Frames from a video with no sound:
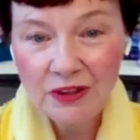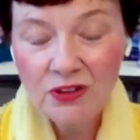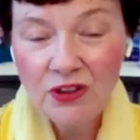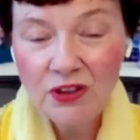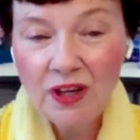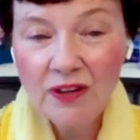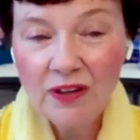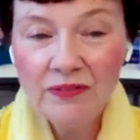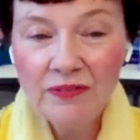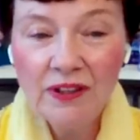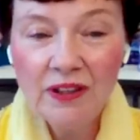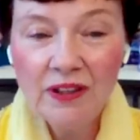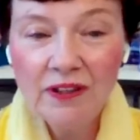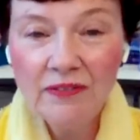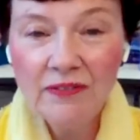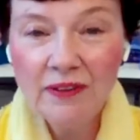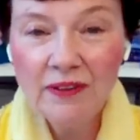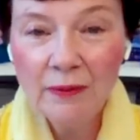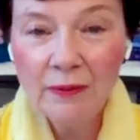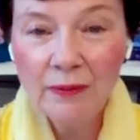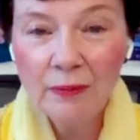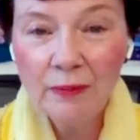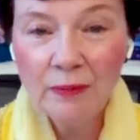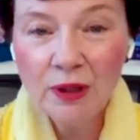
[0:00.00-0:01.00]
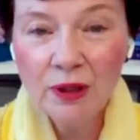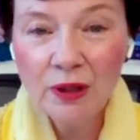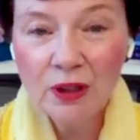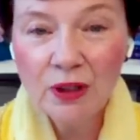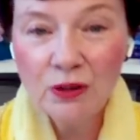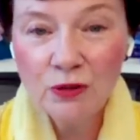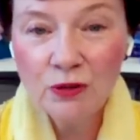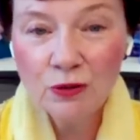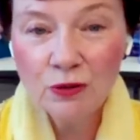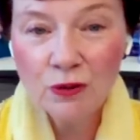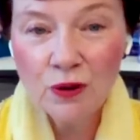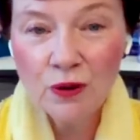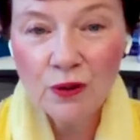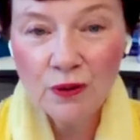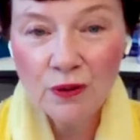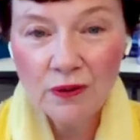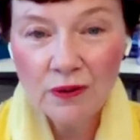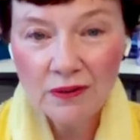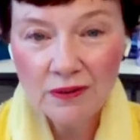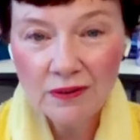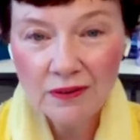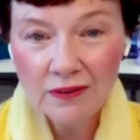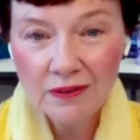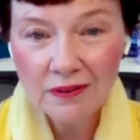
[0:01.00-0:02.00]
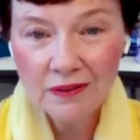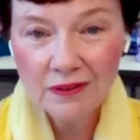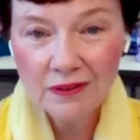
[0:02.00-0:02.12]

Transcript: because you have to give up control